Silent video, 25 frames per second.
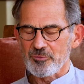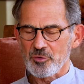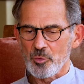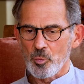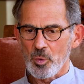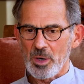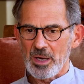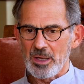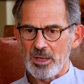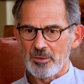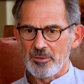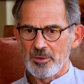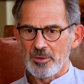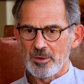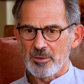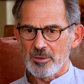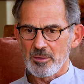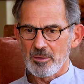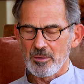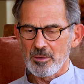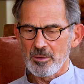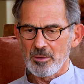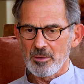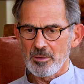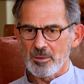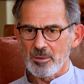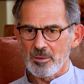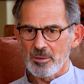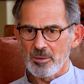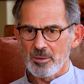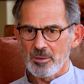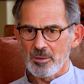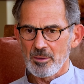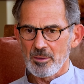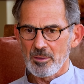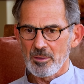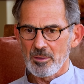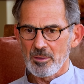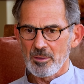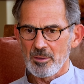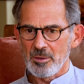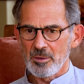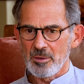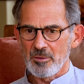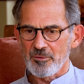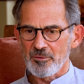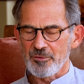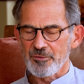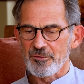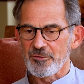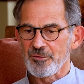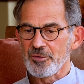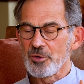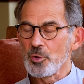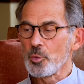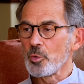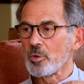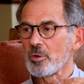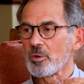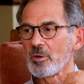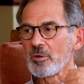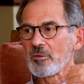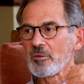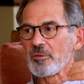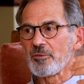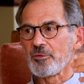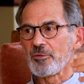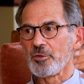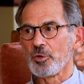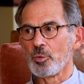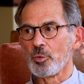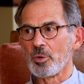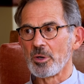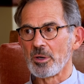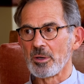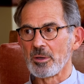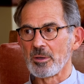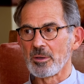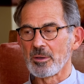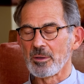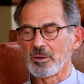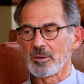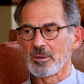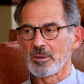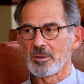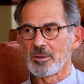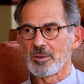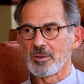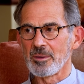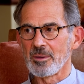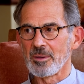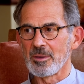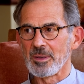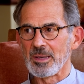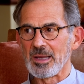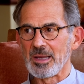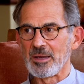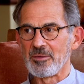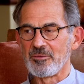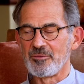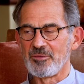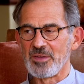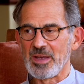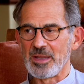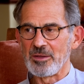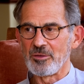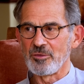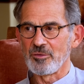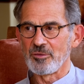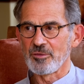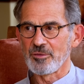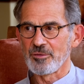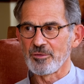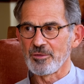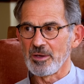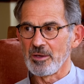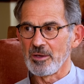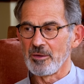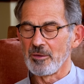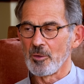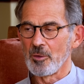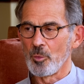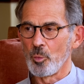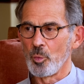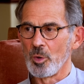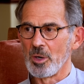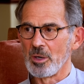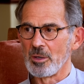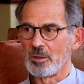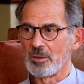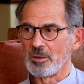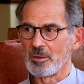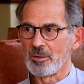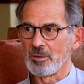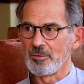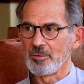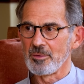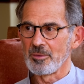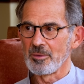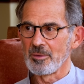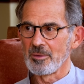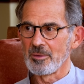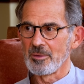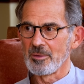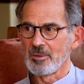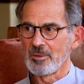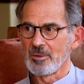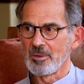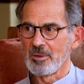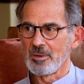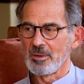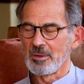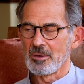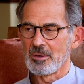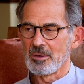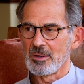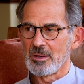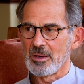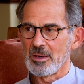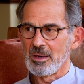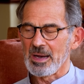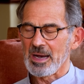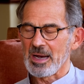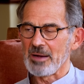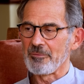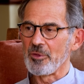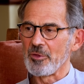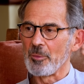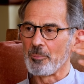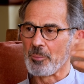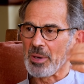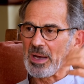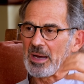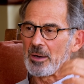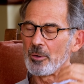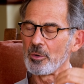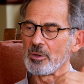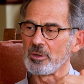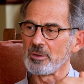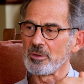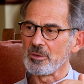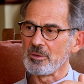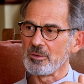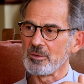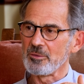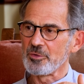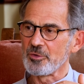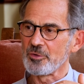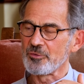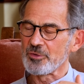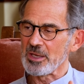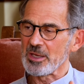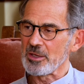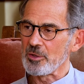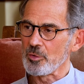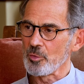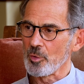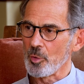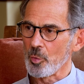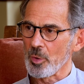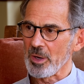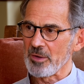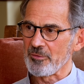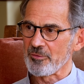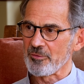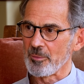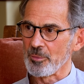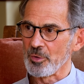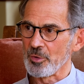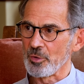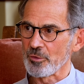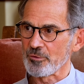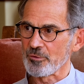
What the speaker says: after a while that fewer and fewer events in the world have the power to take you away from